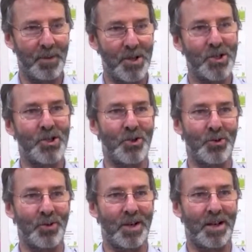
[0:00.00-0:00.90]

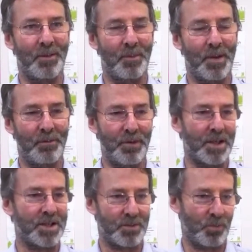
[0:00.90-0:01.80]
issue
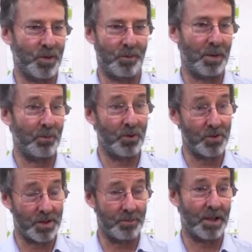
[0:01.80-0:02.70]
affects whether people
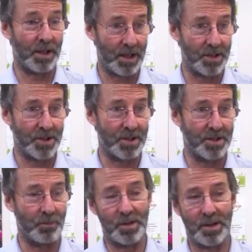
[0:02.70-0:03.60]
use their
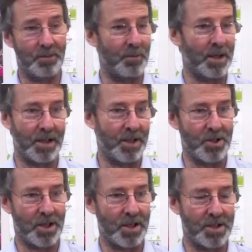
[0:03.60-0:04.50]
medications and whether they make
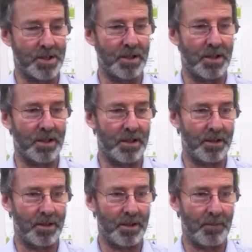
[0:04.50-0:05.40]
any changes in
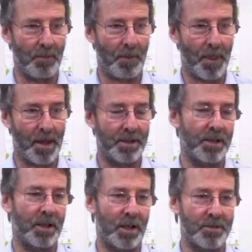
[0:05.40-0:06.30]
their
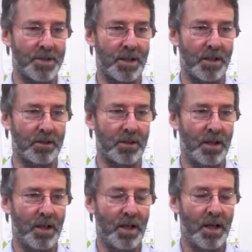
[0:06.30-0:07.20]
lifestyle.
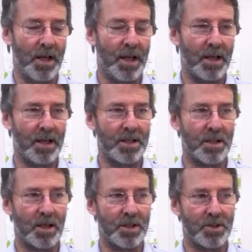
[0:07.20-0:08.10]

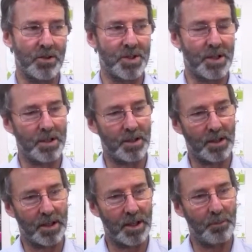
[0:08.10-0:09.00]
And I do see that
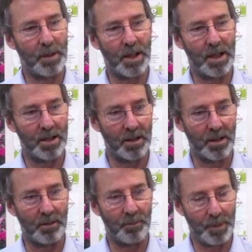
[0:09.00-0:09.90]
the care
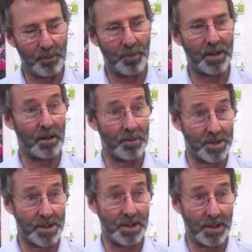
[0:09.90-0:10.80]
plan, people being able
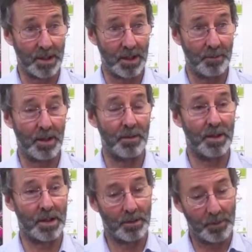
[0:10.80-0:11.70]
to see their care plan,
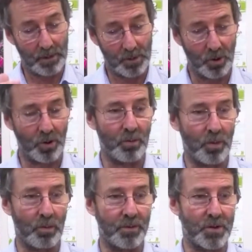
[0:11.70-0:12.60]
be able to look at
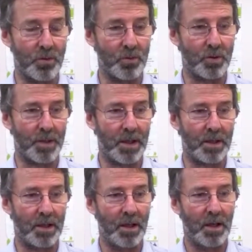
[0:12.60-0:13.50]
what we've talked
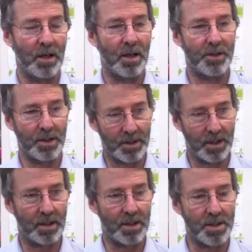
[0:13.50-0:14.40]
about, I think
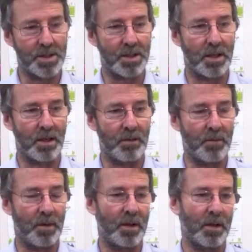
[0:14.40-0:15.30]
that is
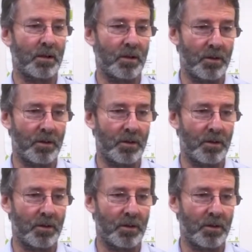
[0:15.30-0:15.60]
a